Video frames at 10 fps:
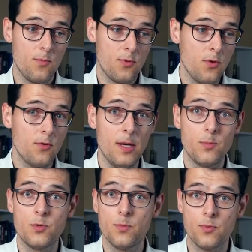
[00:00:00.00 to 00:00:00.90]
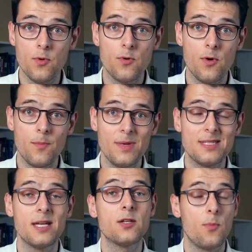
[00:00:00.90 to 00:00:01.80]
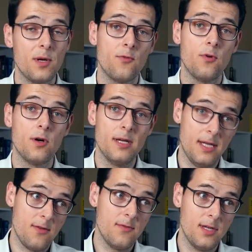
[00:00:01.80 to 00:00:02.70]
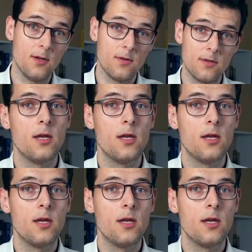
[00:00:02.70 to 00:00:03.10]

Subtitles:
program to program is a topic for another video.